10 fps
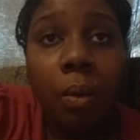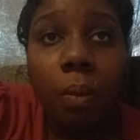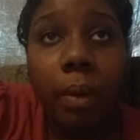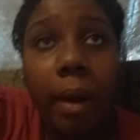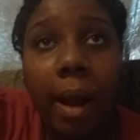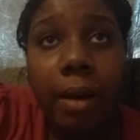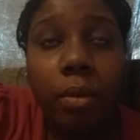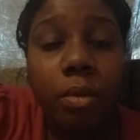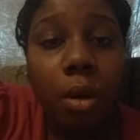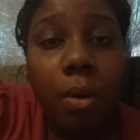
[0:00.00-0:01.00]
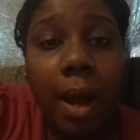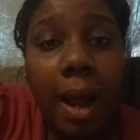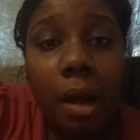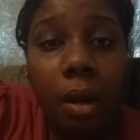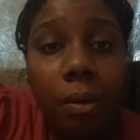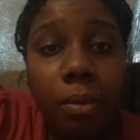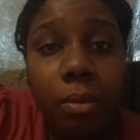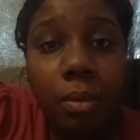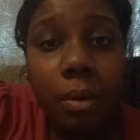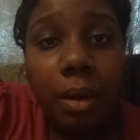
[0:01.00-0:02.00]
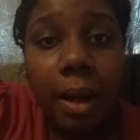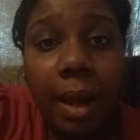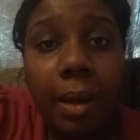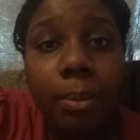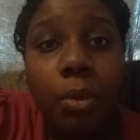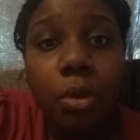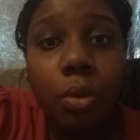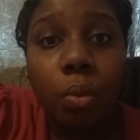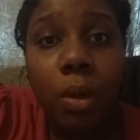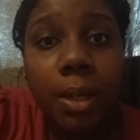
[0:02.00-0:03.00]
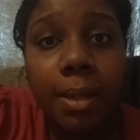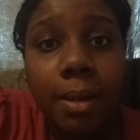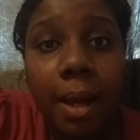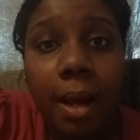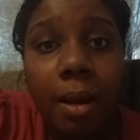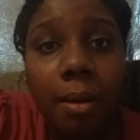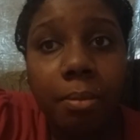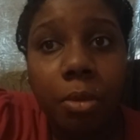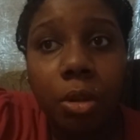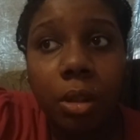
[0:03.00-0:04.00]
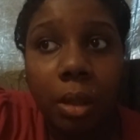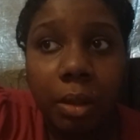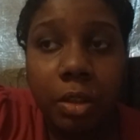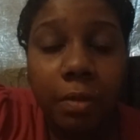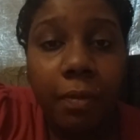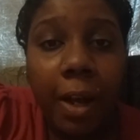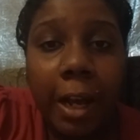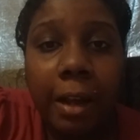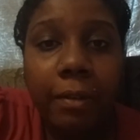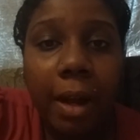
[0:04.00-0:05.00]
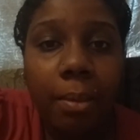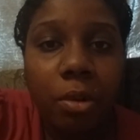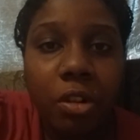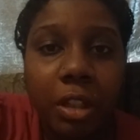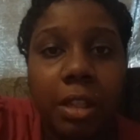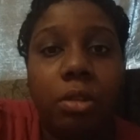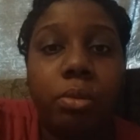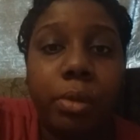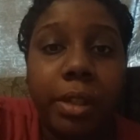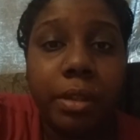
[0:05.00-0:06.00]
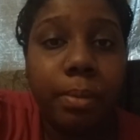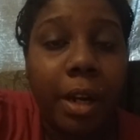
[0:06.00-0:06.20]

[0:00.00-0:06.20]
where I don't know how I'm going to win, how I'm going to survive, how I'm going to get through this.